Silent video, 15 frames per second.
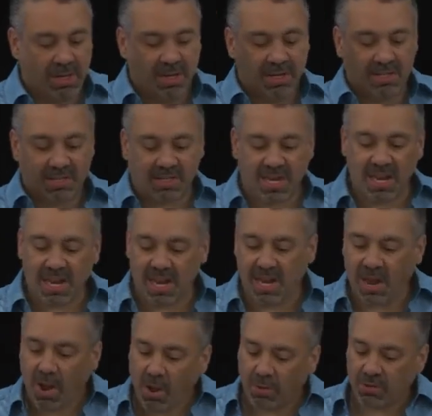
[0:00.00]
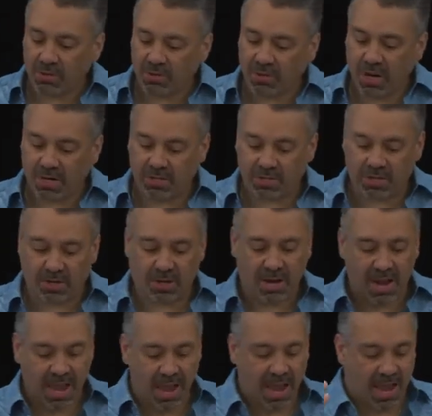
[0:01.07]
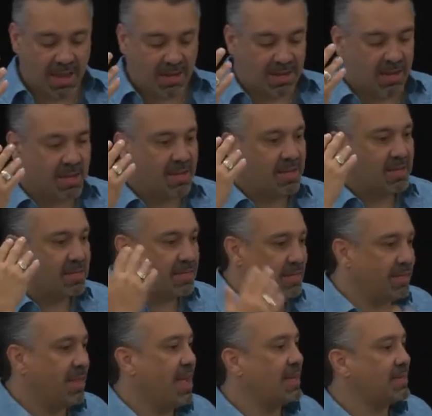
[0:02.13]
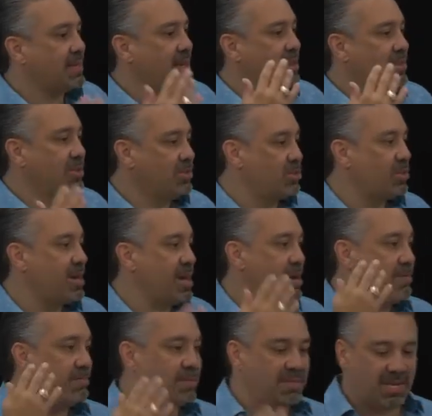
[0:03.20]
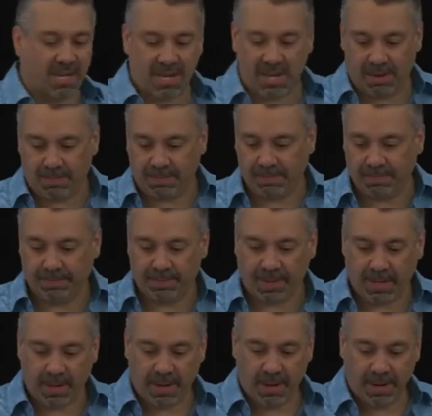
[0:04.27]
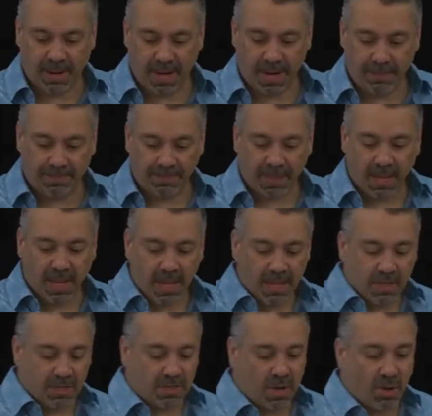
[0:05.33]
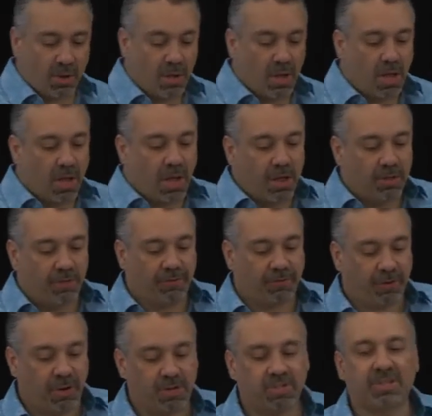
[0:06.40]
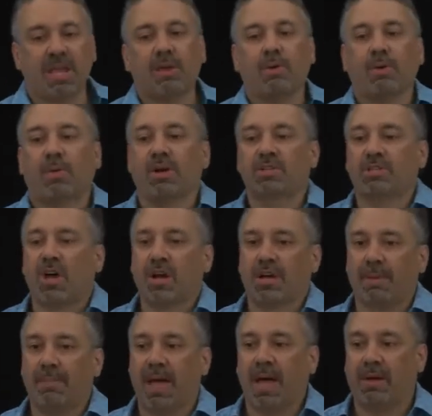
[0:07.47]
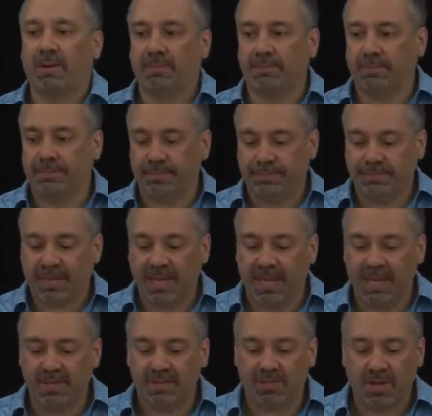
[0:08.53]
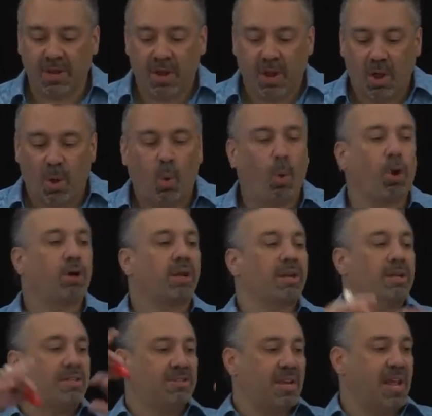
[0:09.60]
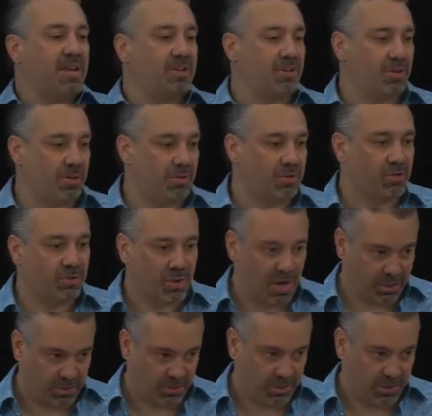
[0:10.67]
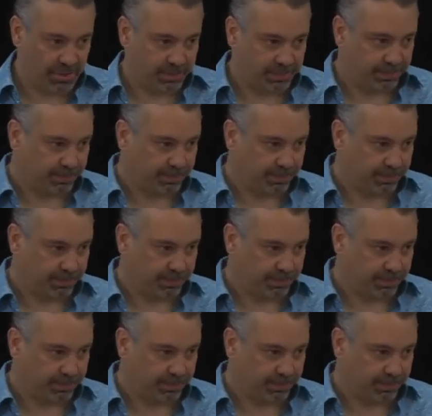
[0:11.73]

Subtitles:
CEO structure, and selecting the dream team. Right? So the first thing we want to talk about is organizational structure.